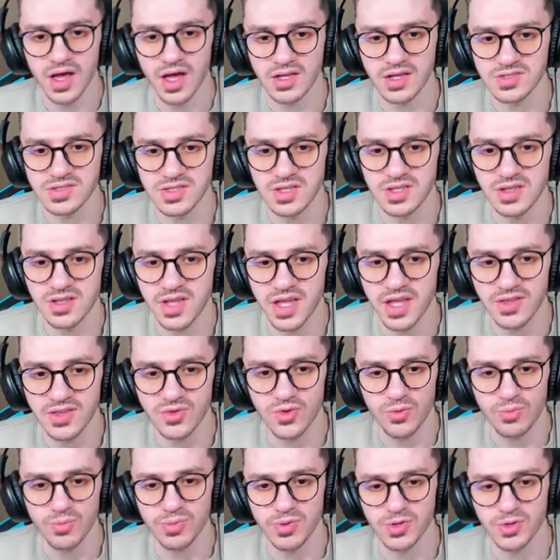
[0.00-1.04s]
I still
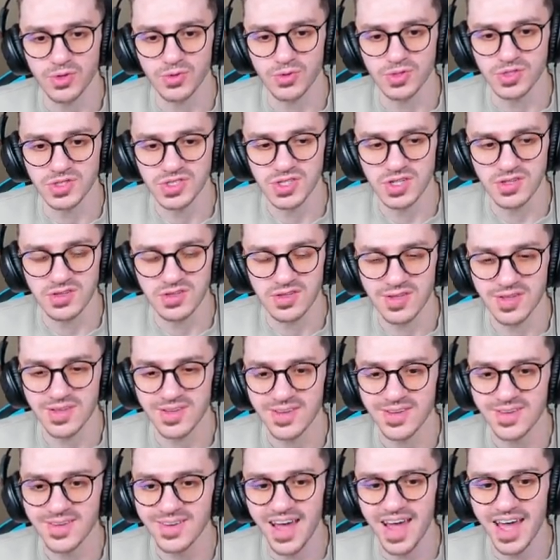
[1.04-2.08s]
can't open you, shit.
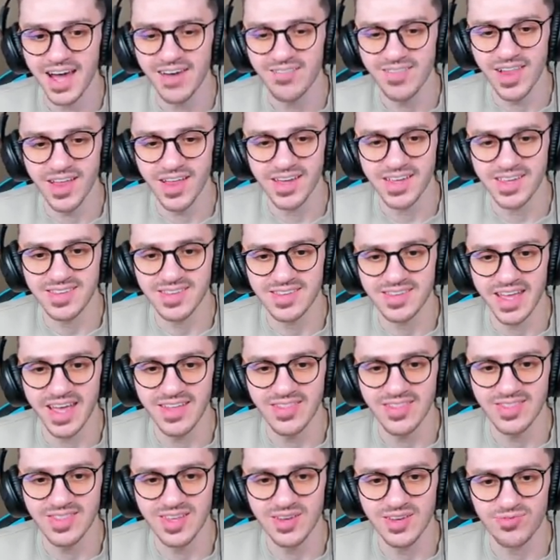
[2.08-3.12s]
I have like
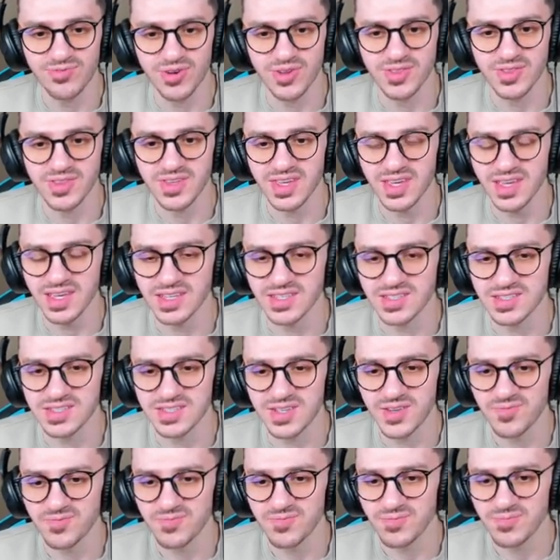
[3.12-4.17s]
10 different
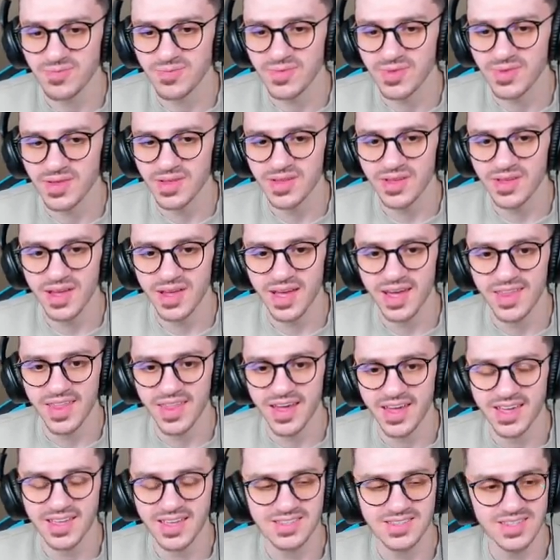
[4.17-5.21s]
keys. And
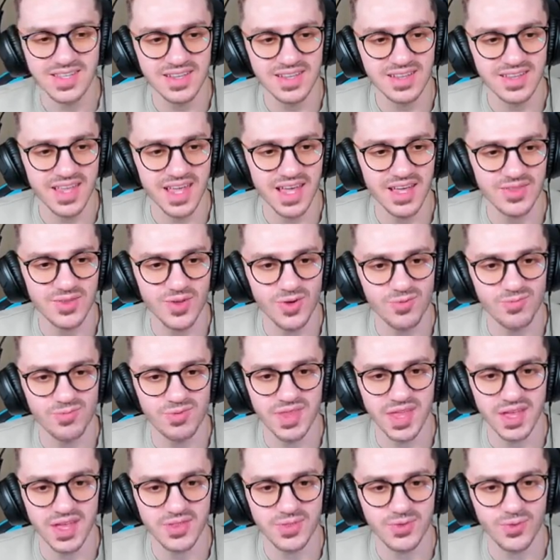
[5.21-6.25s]
I still can't
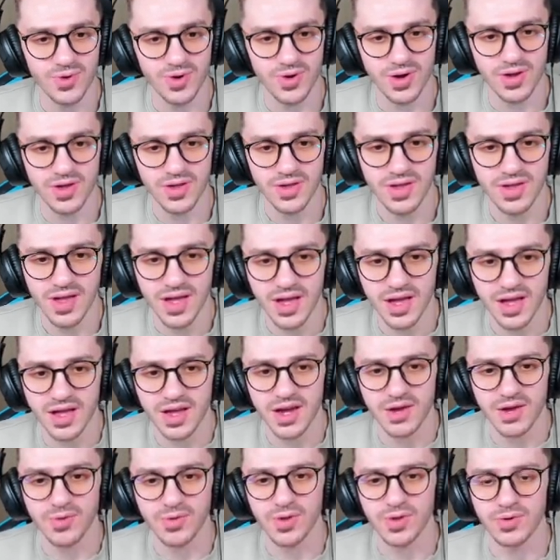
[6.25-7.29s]
open that door. Ah,
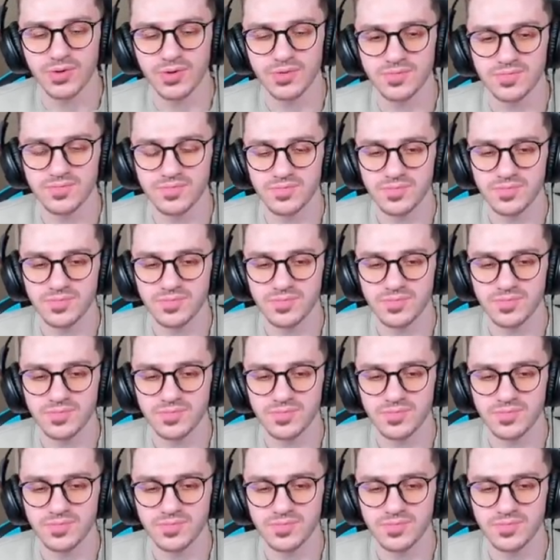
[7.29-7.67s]
here we go.